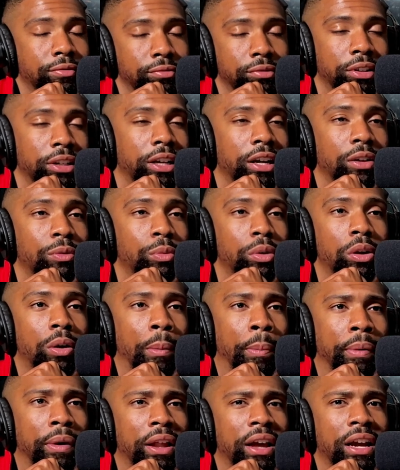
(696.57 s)
again, we don't
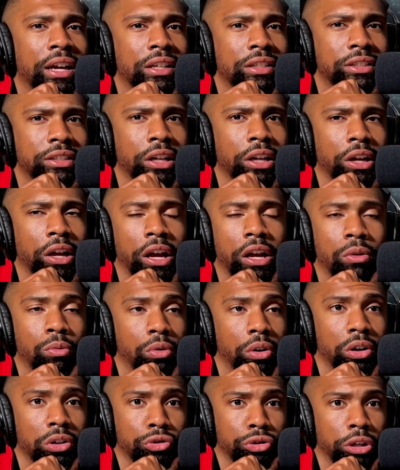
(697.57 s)
plan and say, hey,
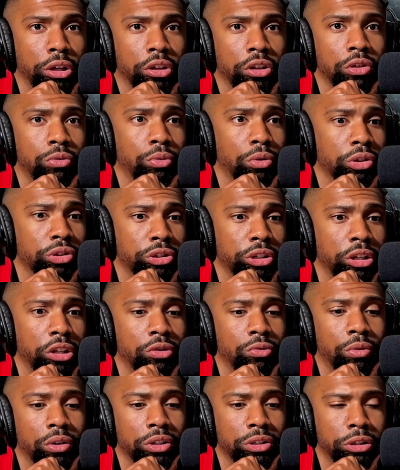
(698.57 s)
we're going to say this, we're going to say this,
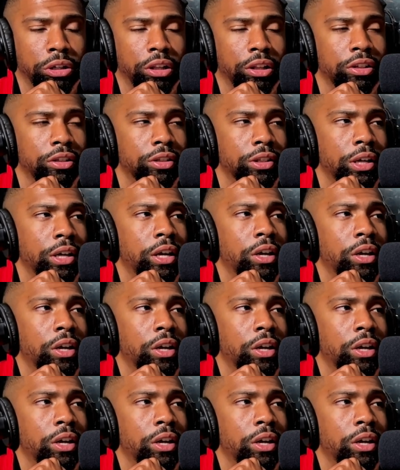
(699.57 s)
we're going to say this.